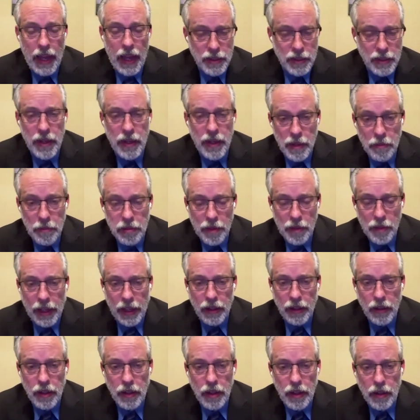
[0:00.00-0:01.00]
as we
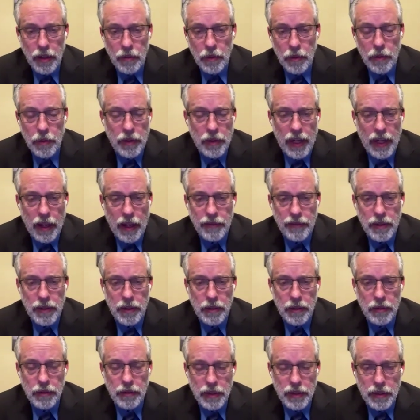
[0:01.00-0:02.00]
implement, we would have
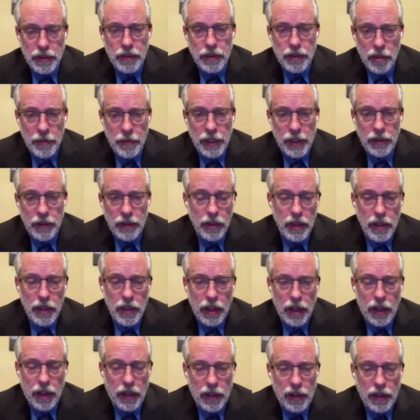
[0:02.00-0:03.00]
to determine
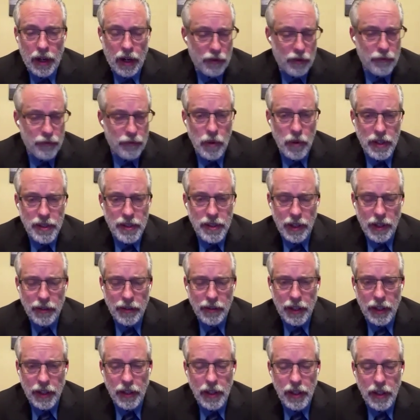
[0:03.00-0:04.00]
our focus
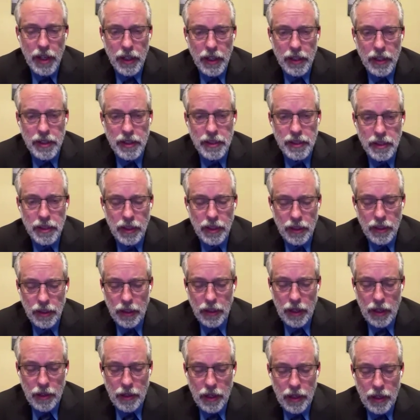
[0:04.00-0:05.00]
area, because
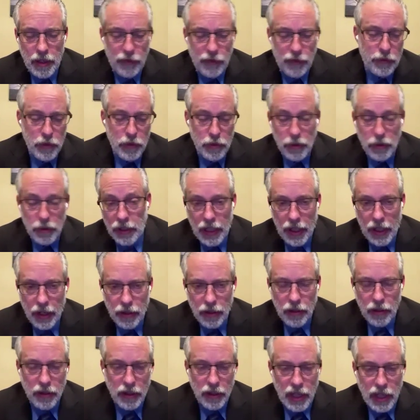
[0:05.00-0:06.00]
if you look at
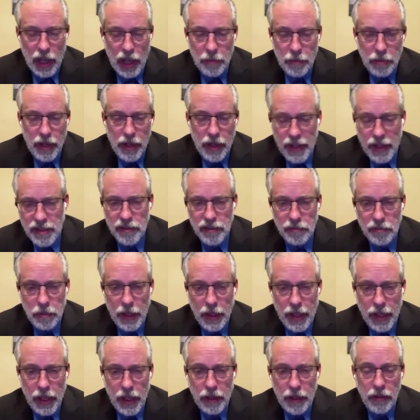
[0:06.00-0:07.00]
our current comprehensive
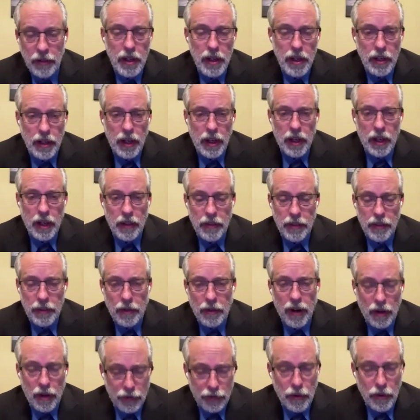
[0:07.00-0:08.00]
plan,
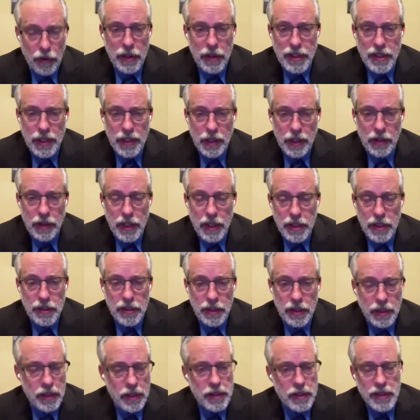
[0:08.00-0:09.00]
there are focus
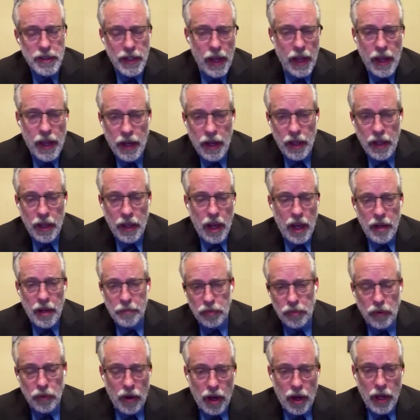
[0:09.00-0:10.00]
areas. It is not
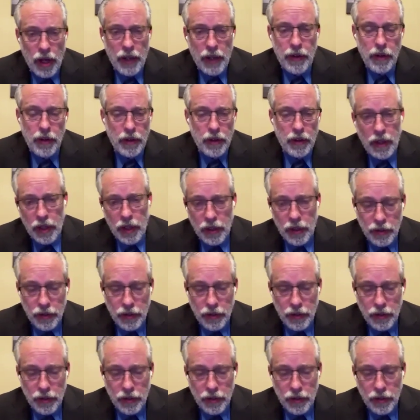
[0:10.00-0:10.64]
a broad,